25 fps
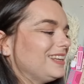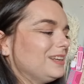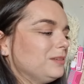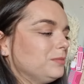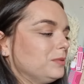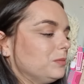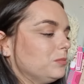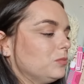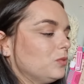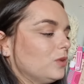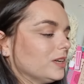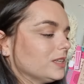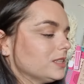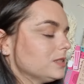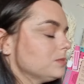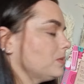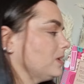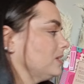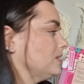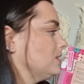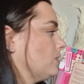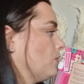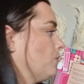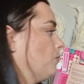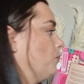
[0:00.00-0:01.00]
a little bit more
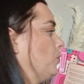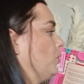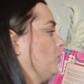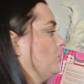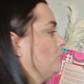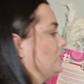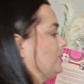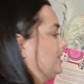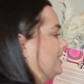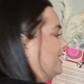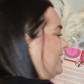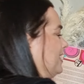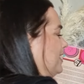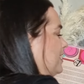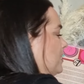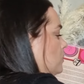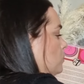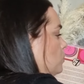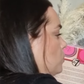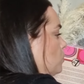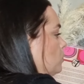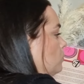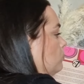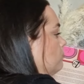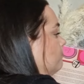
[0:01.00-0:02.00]
expensive per day,
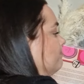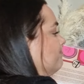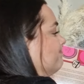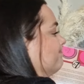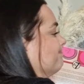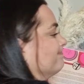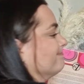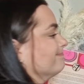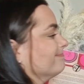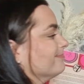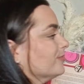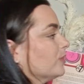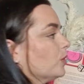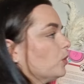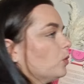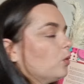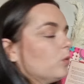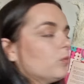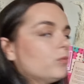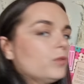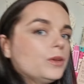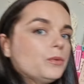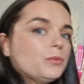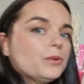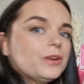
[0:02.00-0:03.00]
so
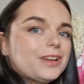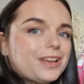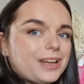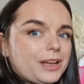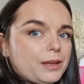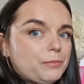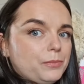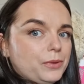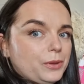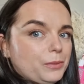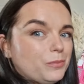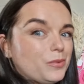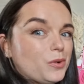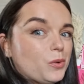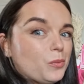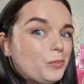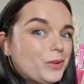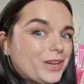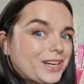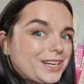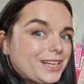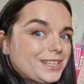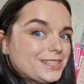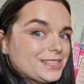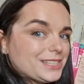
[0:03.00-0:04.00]
hopefully we get a bit more
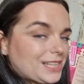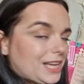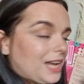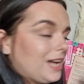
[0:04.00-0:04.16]
bigger